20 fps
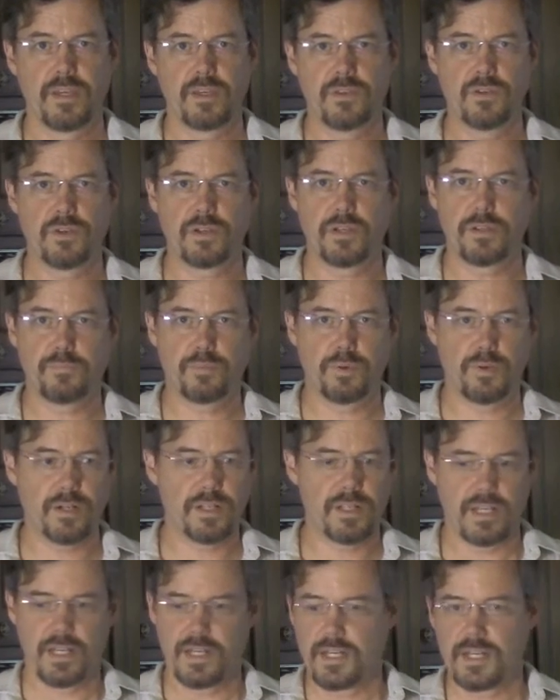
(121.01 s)
You could
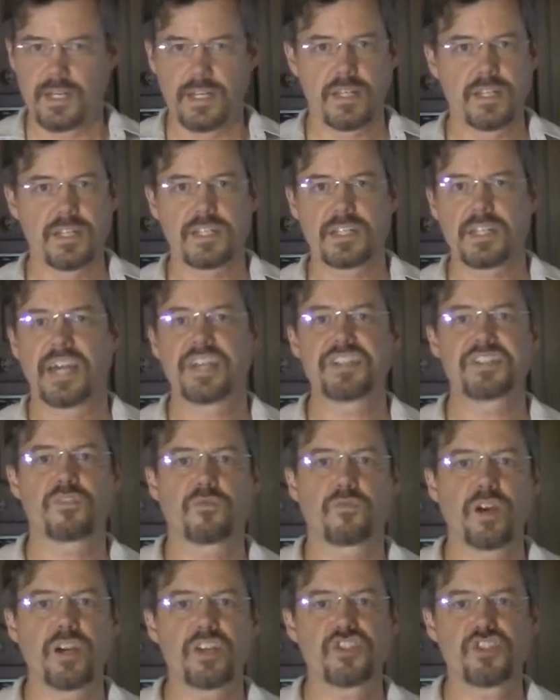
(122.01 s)
put sliced
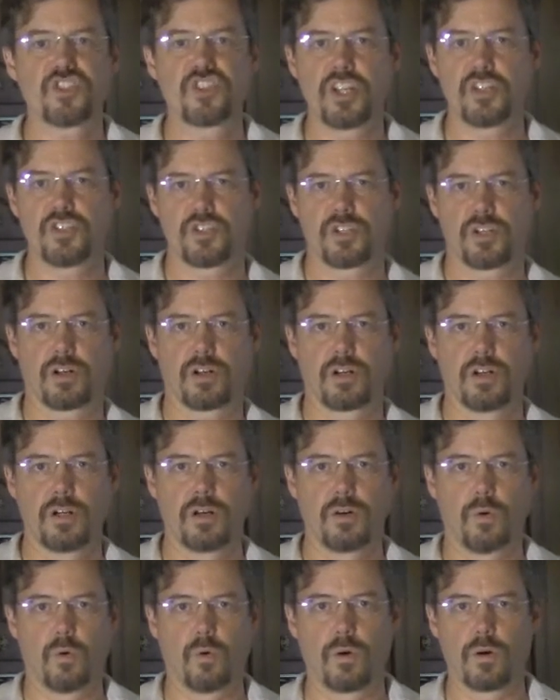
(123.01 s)
fresh ginger,
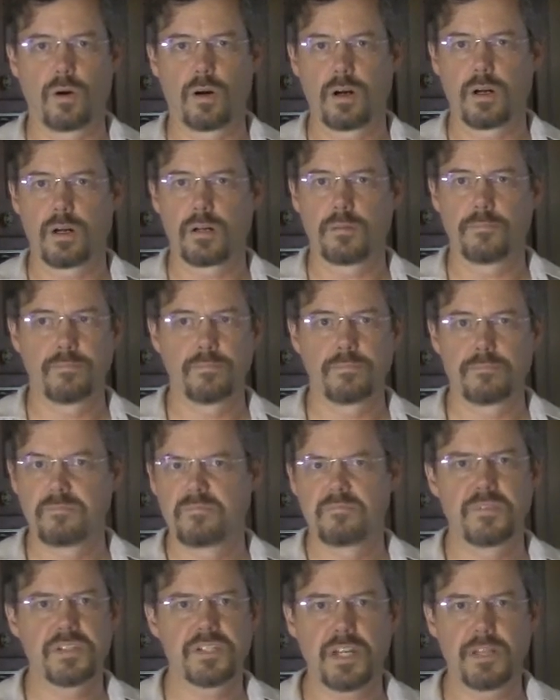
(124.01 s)
or
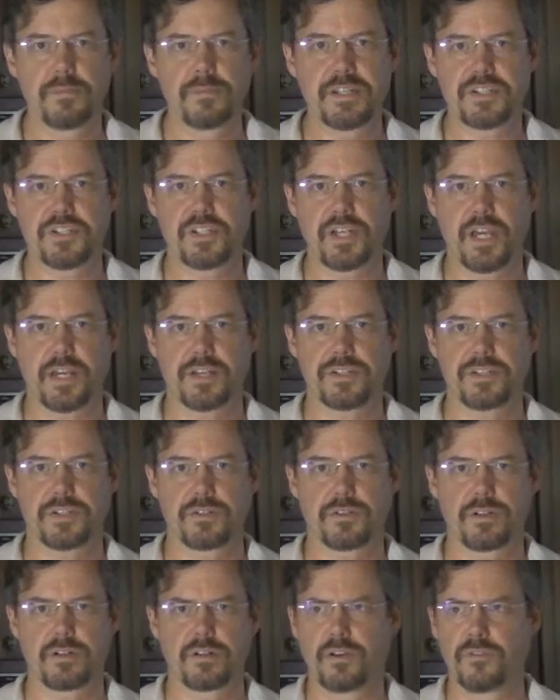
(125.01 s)
cinnamon
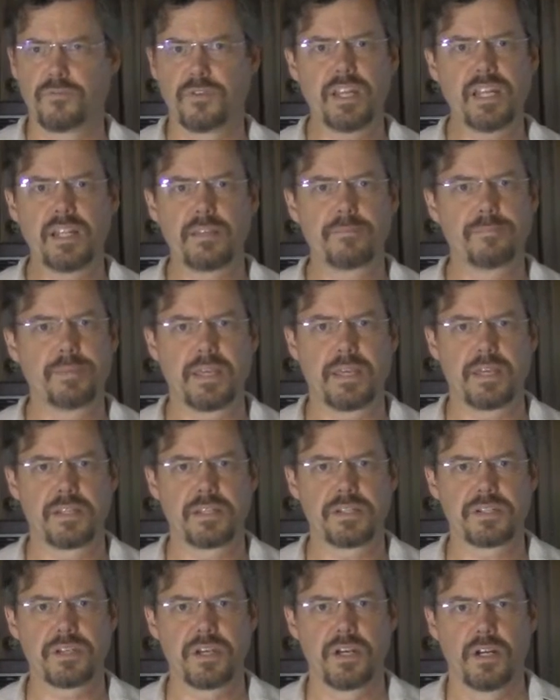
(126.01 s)
sticks, or vanilla
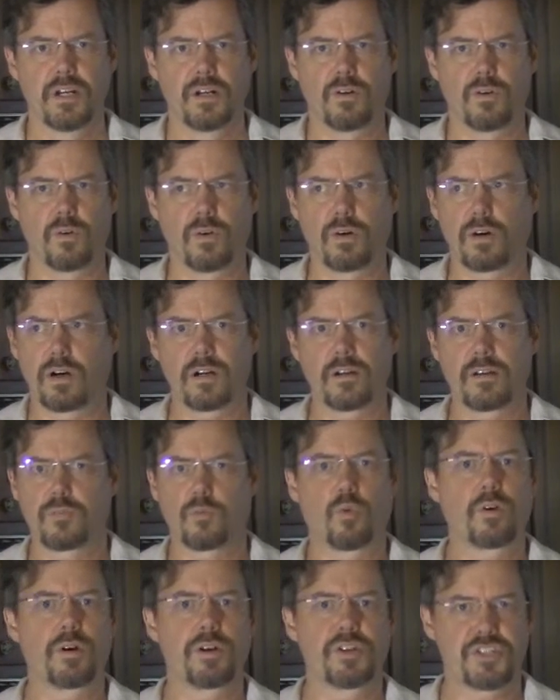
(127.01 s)
beans, or
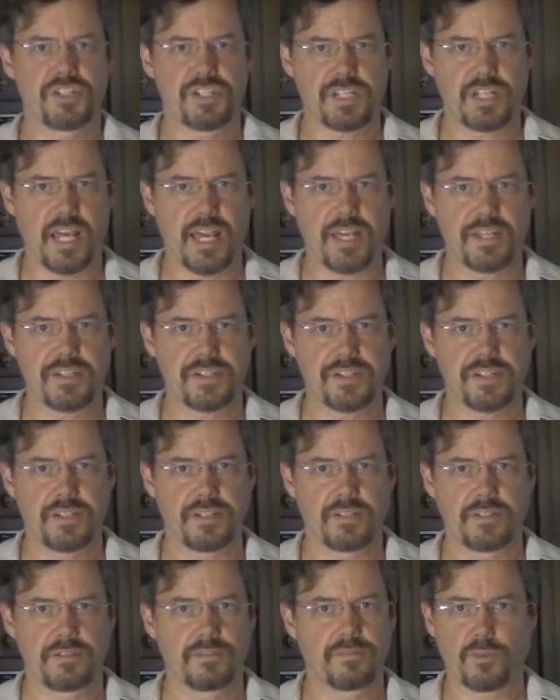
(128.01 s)
orange
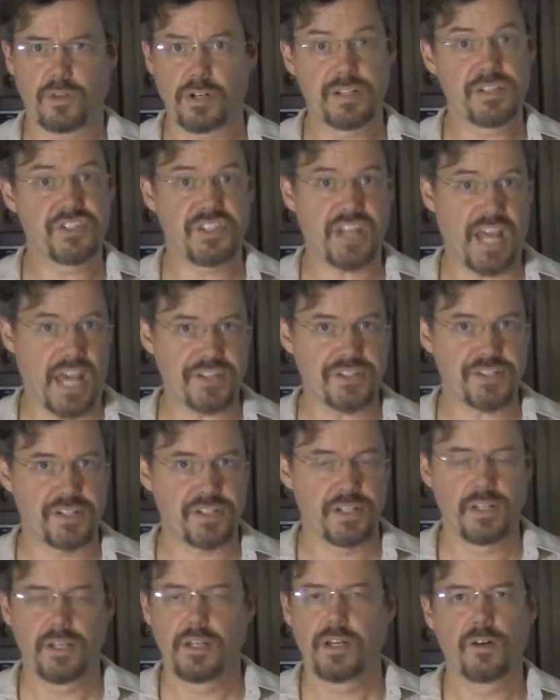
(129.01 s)
slice, orange
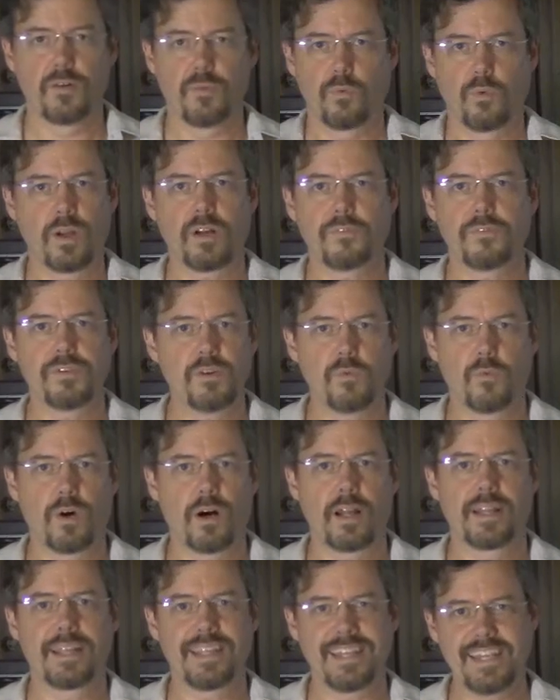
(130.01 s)
zest, whatever you
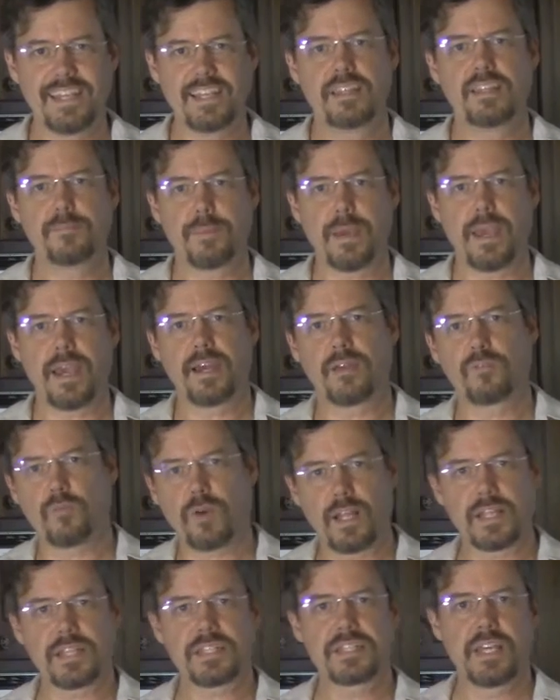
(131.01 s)
want in the pan
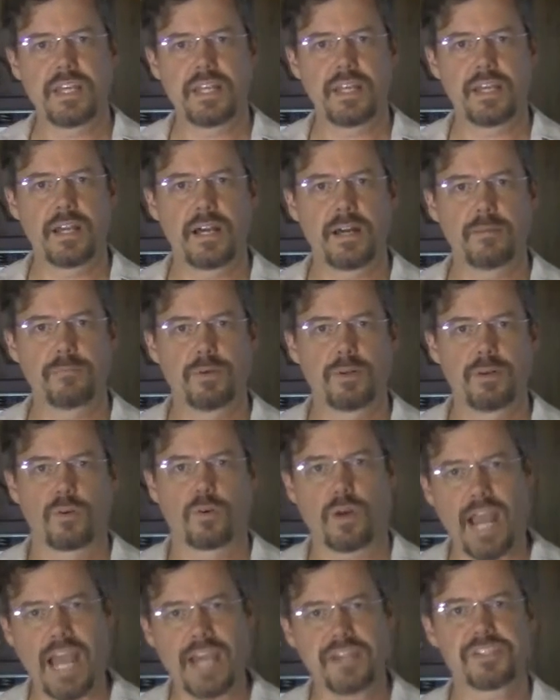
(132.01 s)
while it's heating up
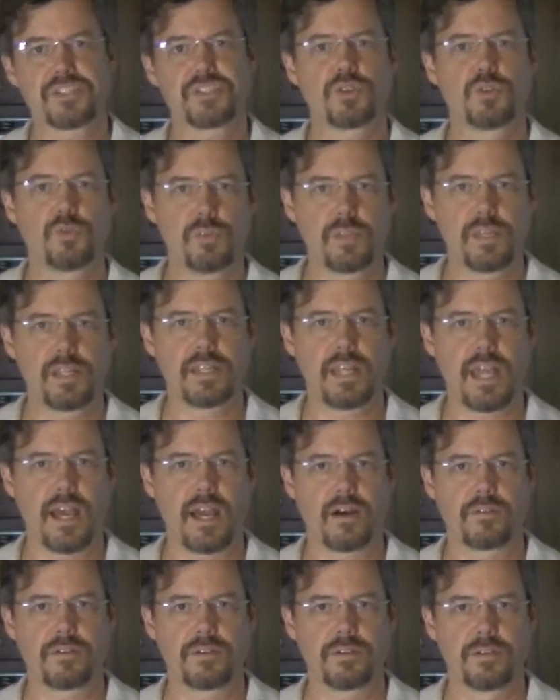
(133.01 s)
or as it's cooling
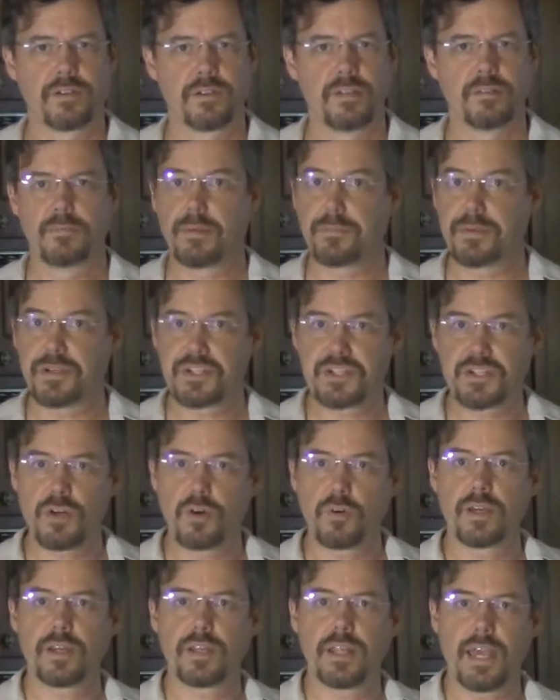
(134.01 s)
down. Maybe
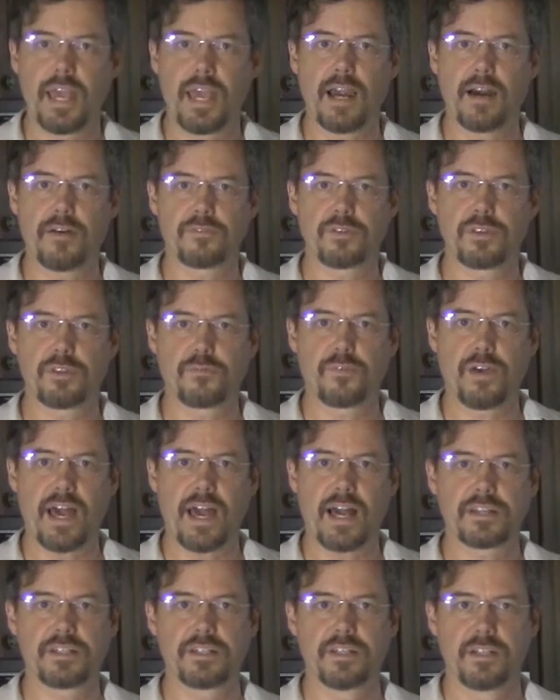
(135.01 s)
soak it after the
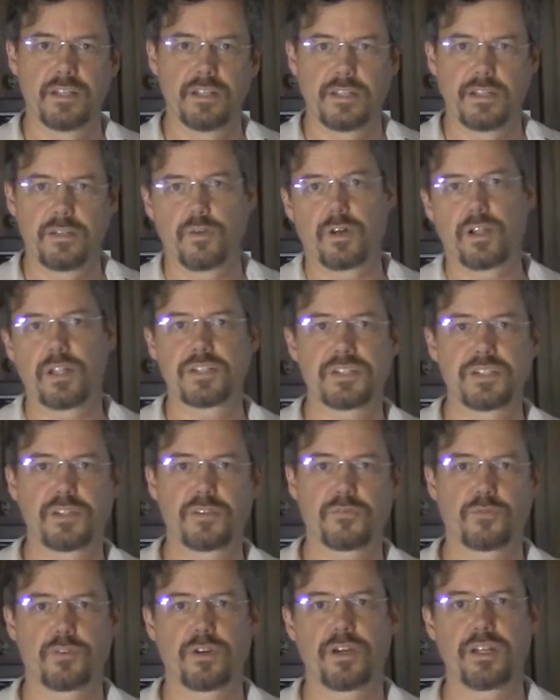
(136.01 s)
fact while it's in
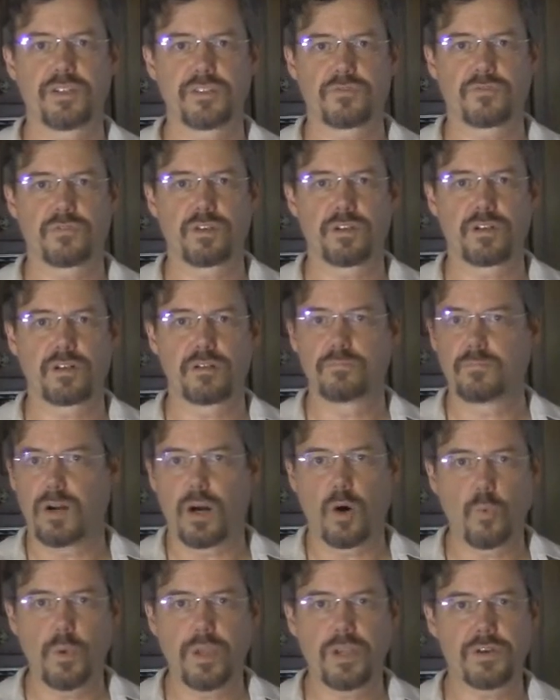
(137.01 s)
the fridge for
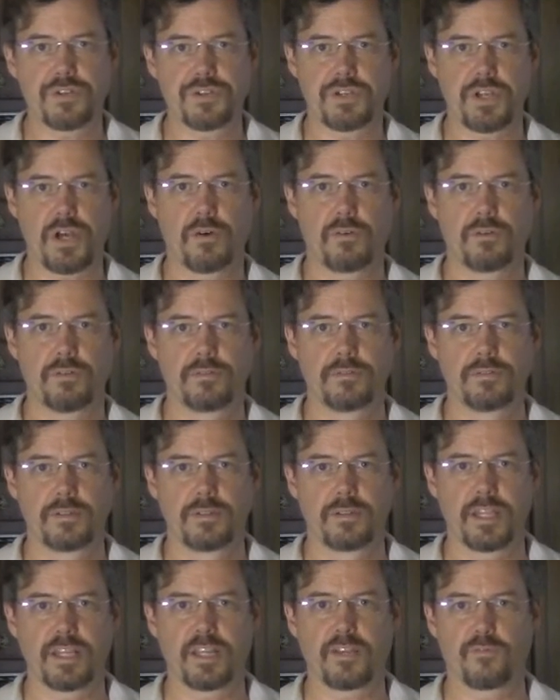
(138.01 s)
a week or so.
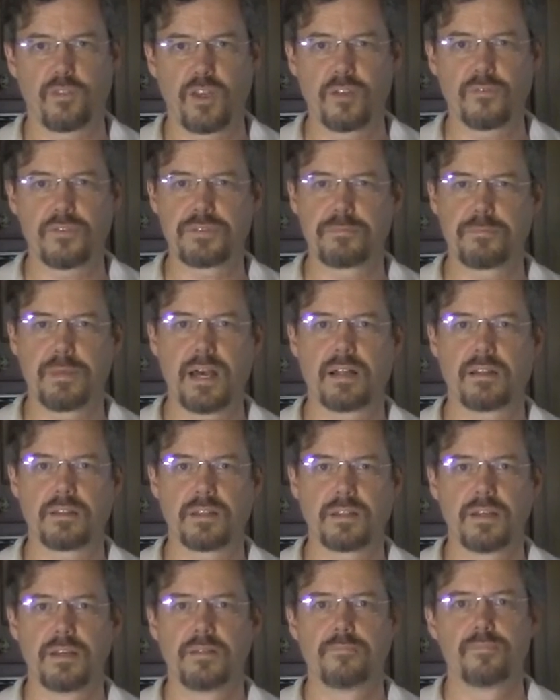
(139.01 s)
Let the flavors meld.
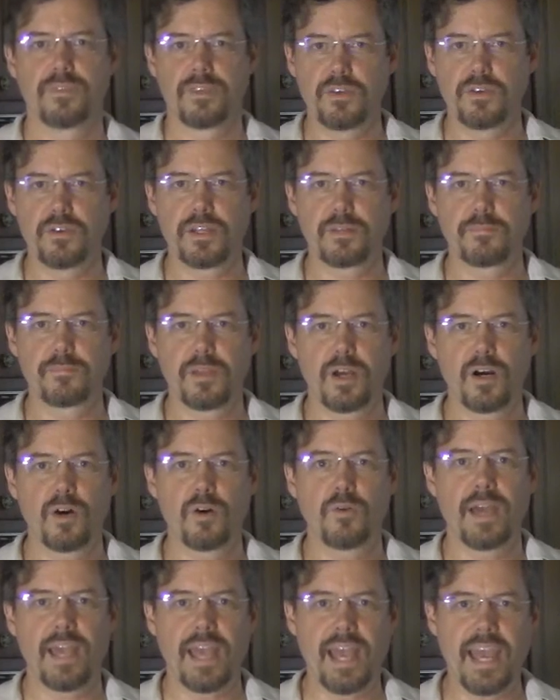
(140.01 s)
You can
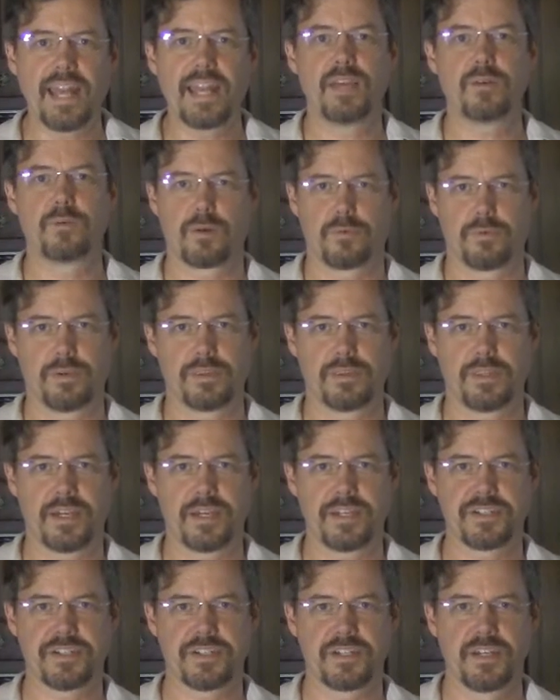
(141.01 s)
go anywhere with
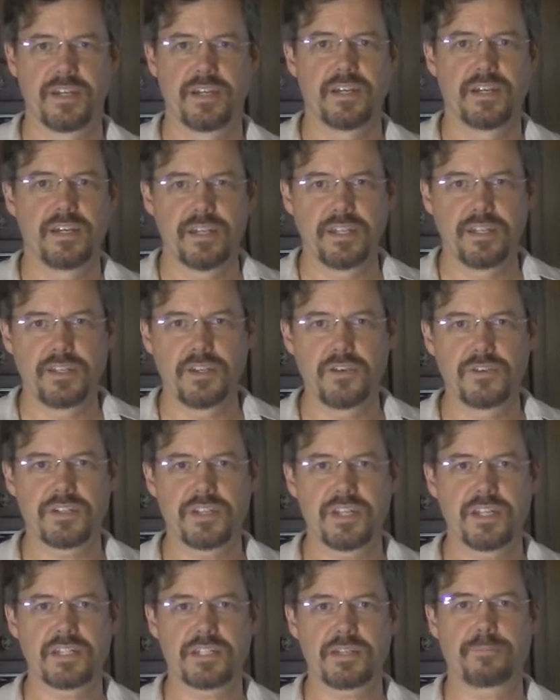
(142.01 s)
this. Use
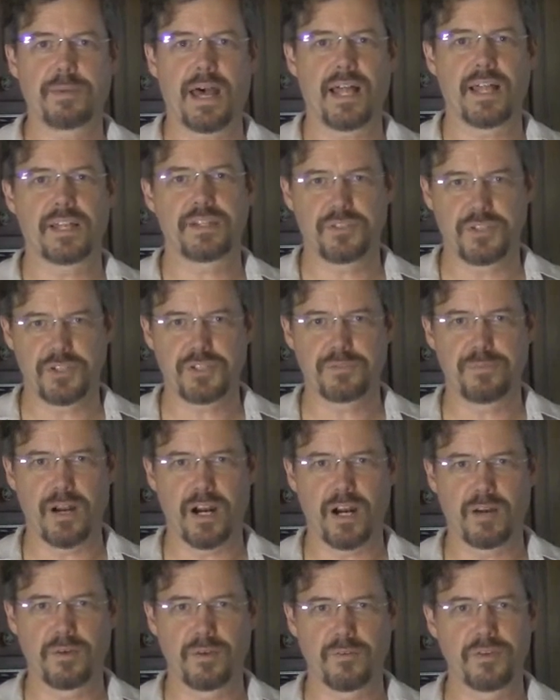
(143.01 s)
it as a palette to
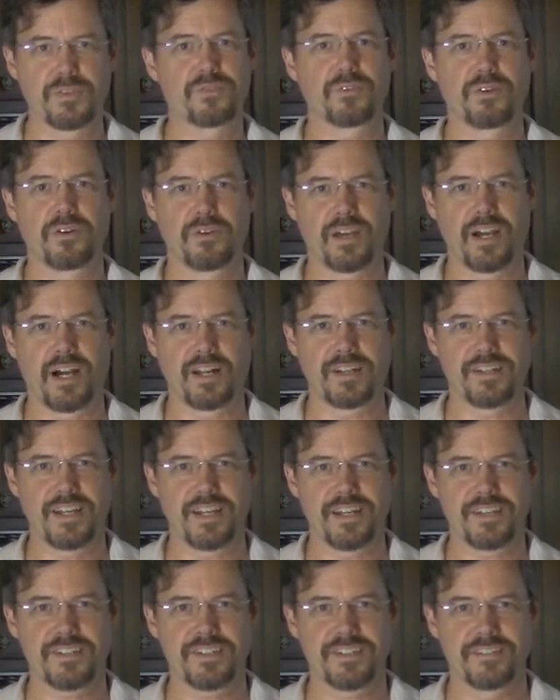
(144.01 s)
experiment with your own
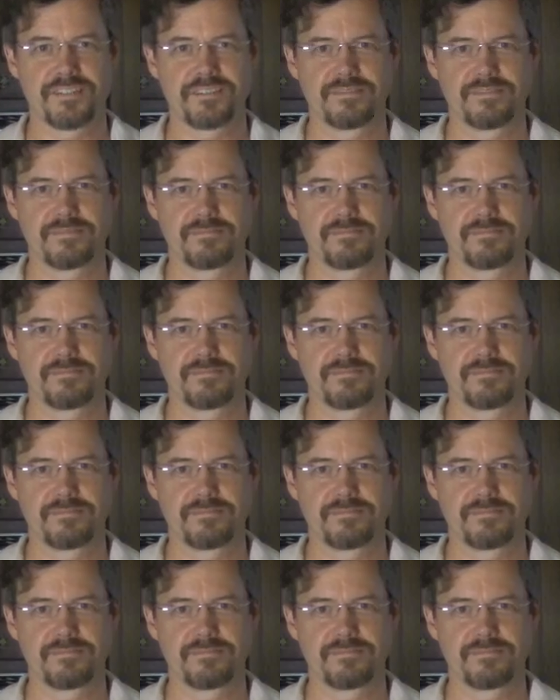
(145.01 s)
cocktails.